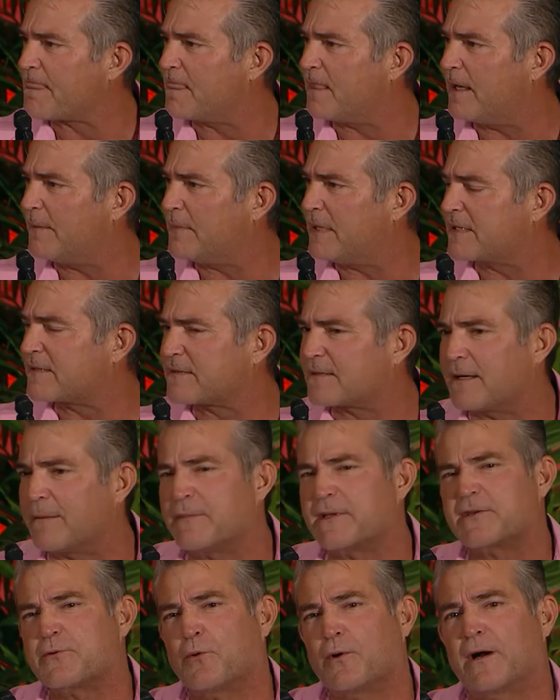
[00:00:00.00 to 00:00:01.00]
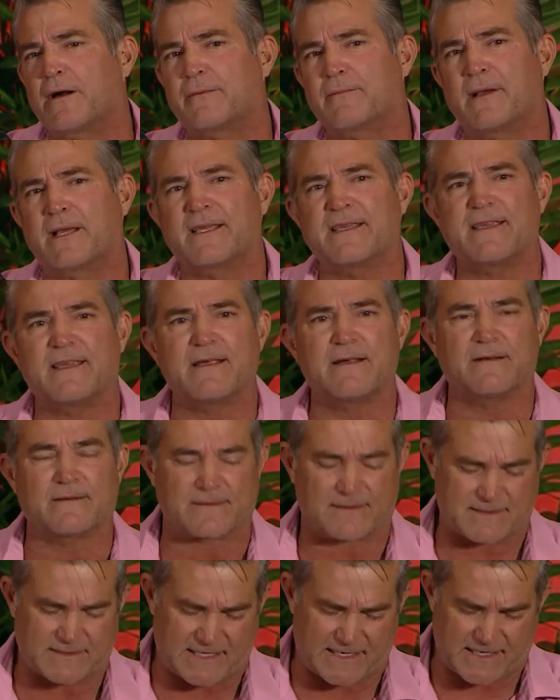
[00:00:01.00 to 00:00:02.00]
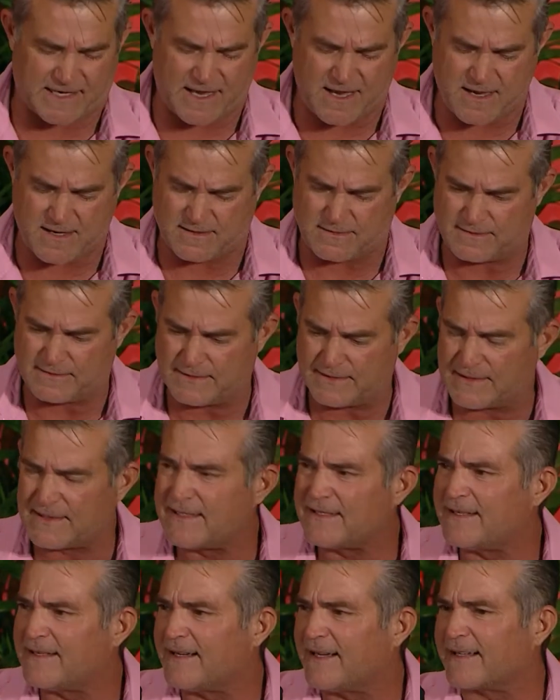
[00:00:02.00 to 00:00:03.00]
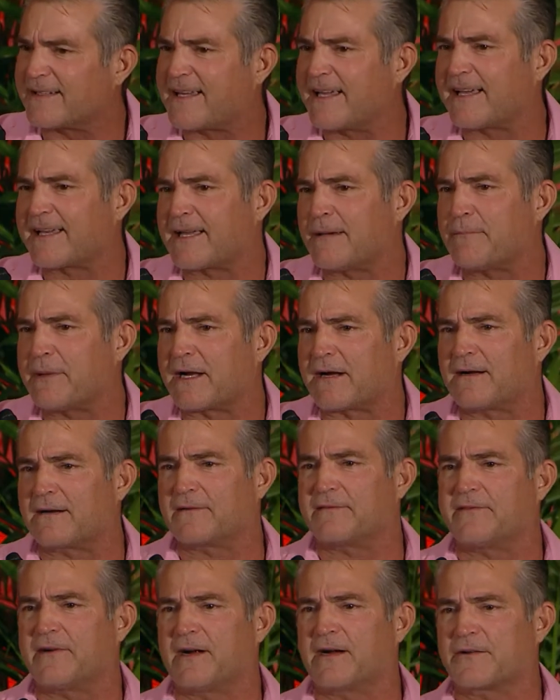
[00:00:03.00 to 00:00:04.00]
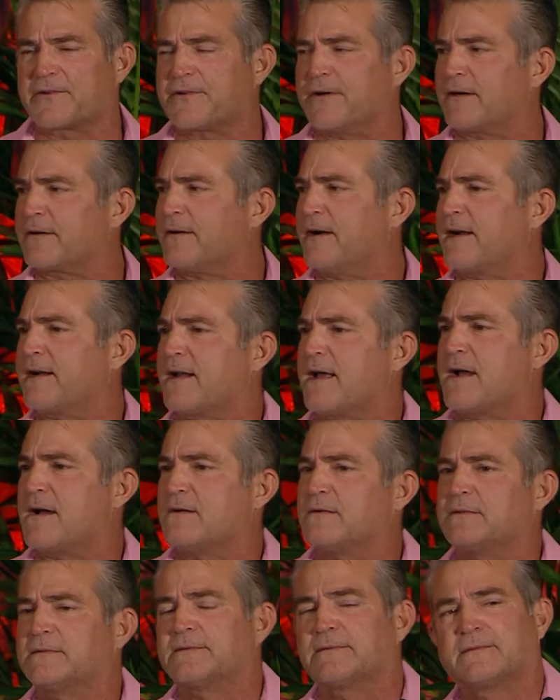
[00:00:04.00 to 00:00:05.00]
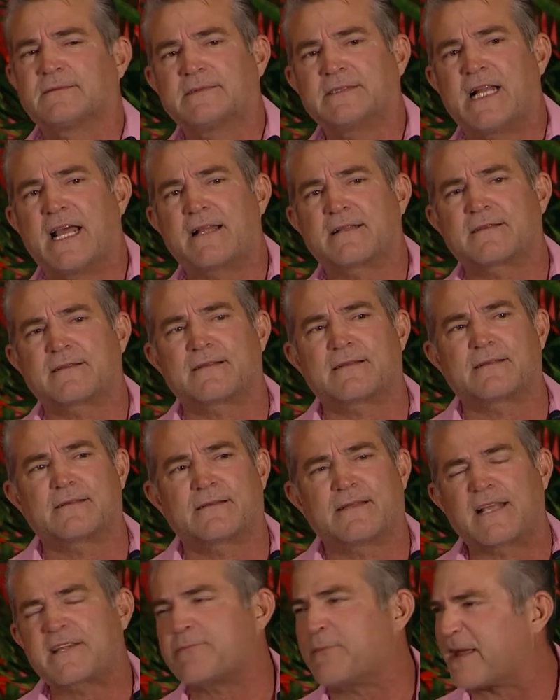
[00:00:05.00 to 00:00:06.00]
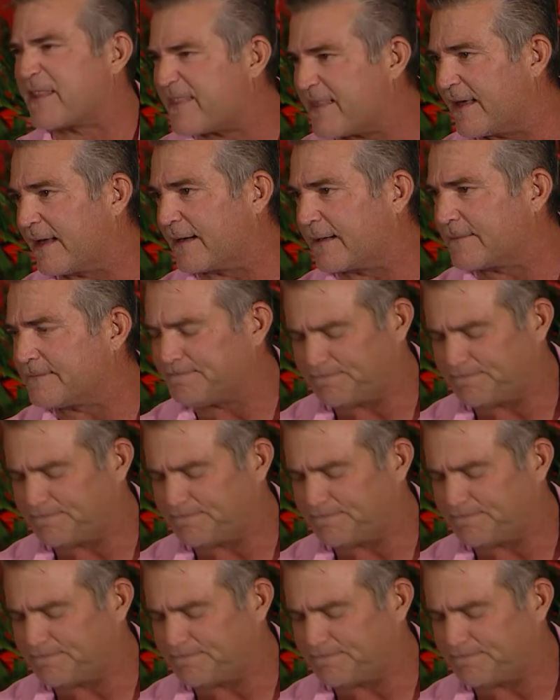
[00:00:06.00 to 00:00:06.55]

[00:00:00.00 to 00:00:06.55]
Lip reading: I miss wearing my gear because I can't get back on a fire truck right now, and that's my thing.